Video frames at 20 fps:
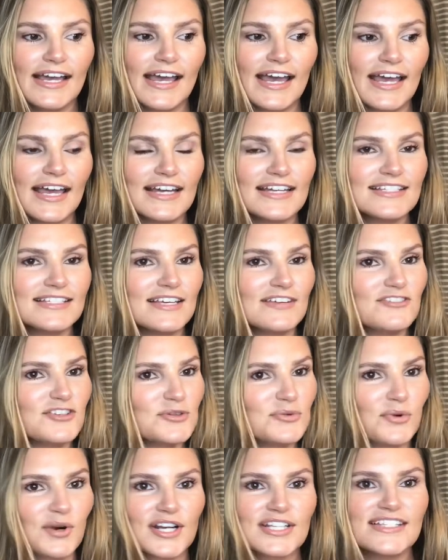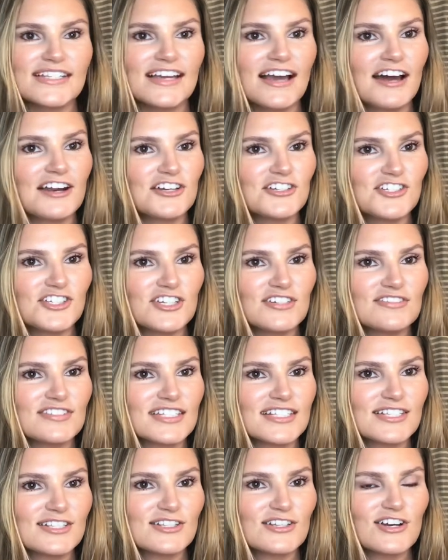And if you want to see how to achieve
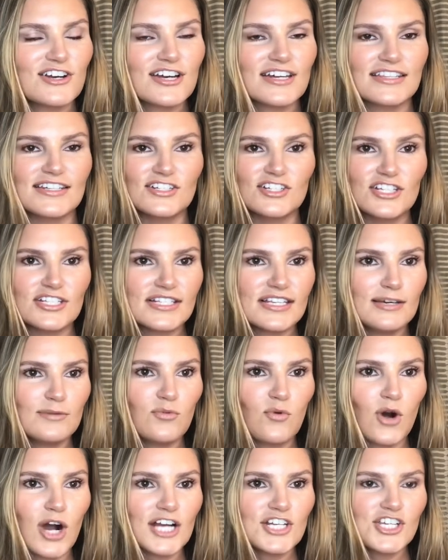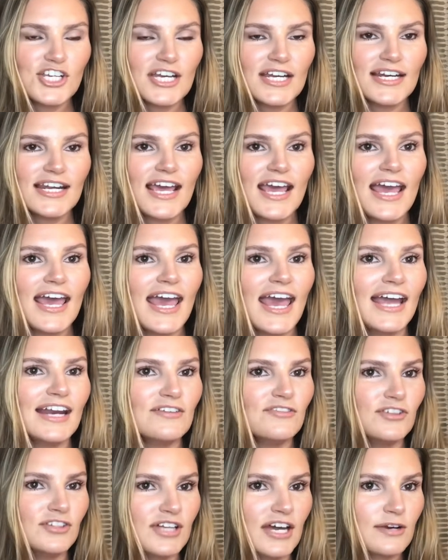this look, then just keep watching. And
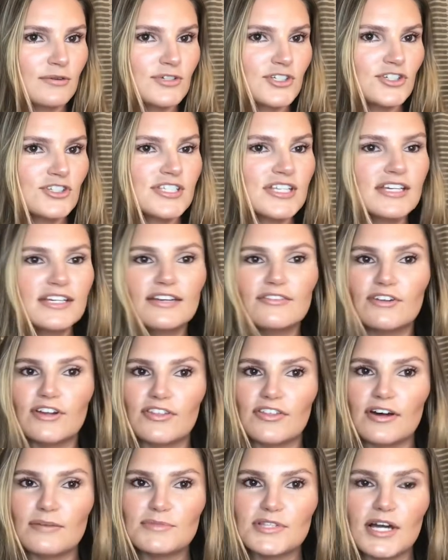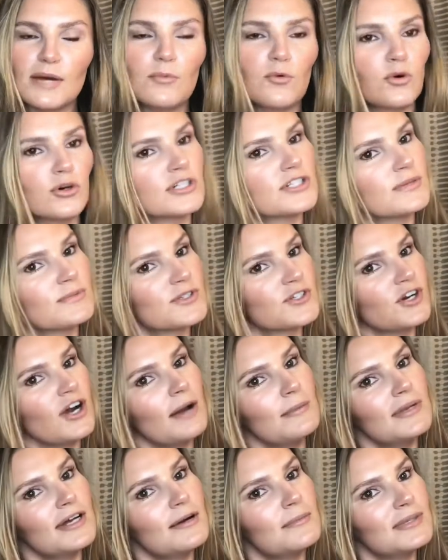if you like what you see, give it a thumbs up or
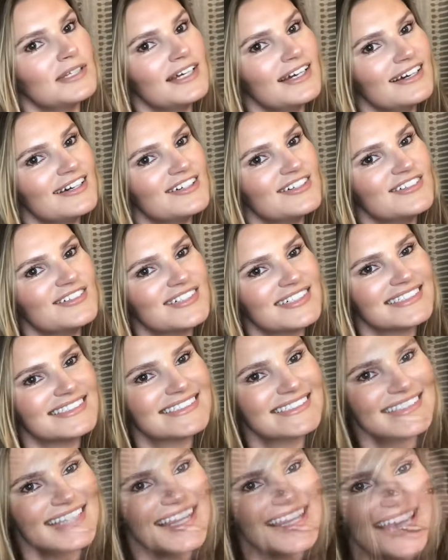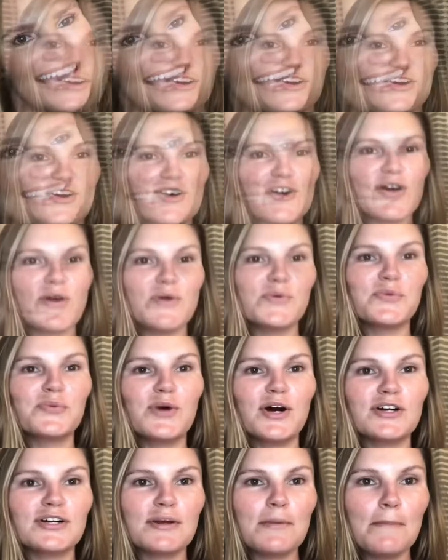subscribe down below. Hey y'all,
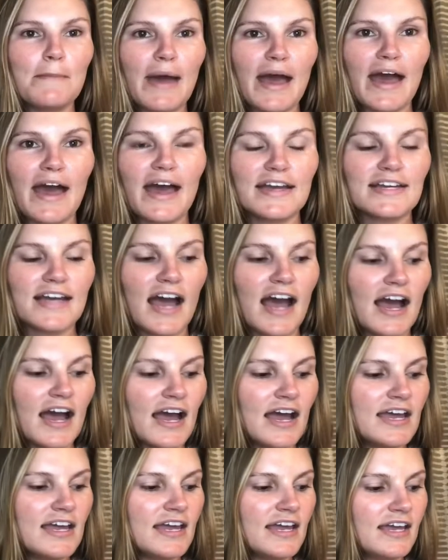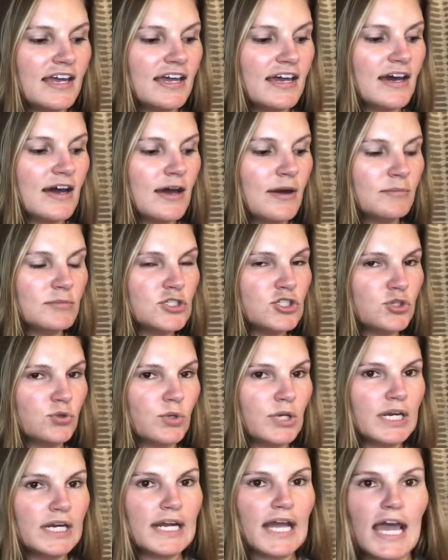welcome back. I am
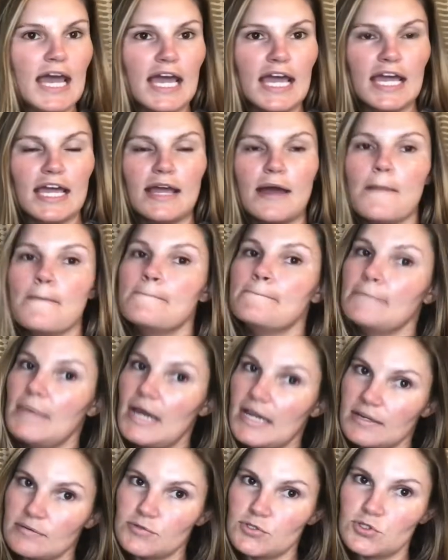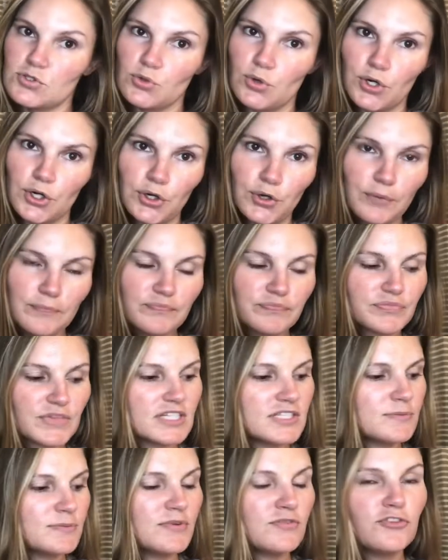doing a makeup tutorial.
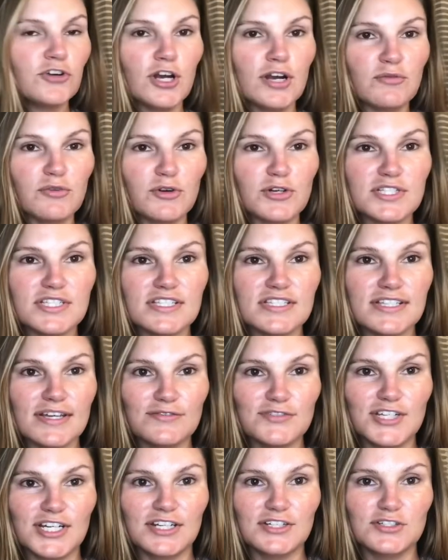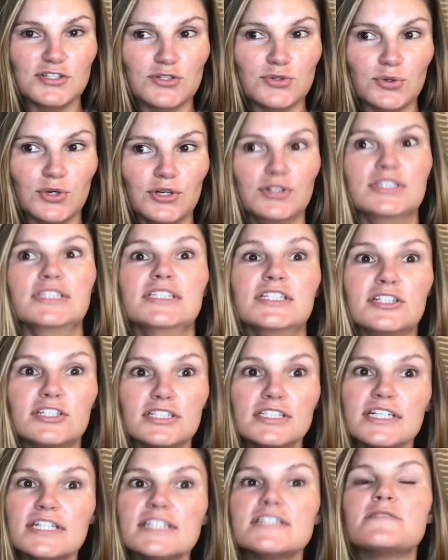It's been forever since I've done a tutorial.
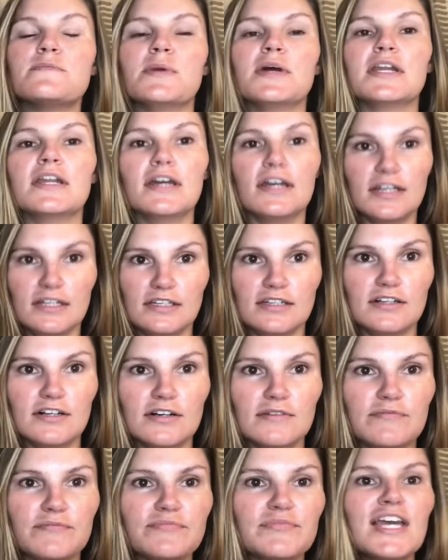Literally, it's been a year.